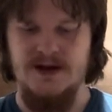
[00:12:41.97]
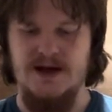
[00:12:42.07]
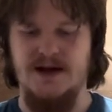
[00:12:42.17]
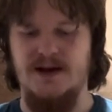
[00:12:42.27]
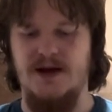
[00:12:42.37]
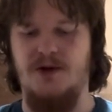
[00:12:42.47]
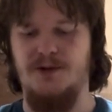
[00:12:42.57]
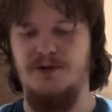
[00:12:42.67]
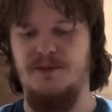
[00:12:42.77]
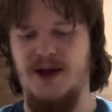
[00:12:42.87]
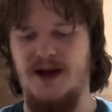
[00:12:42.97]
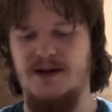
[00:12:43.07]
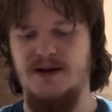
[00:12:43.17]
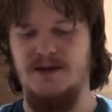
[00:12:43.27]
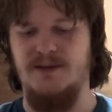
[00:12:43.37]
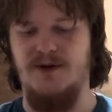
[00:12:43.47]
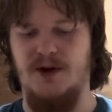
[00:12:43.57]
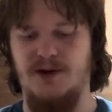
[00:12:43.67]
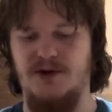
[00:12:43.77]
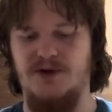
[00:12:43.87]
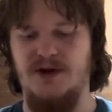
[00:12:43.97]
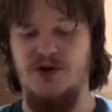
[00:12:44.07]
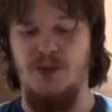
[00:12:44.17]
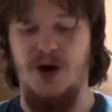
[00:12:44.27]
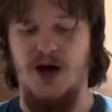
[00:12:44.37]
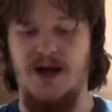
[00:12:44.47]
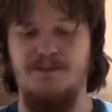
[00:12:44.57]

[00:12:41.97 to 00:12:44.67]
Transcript: And they also applied this with on-screen UI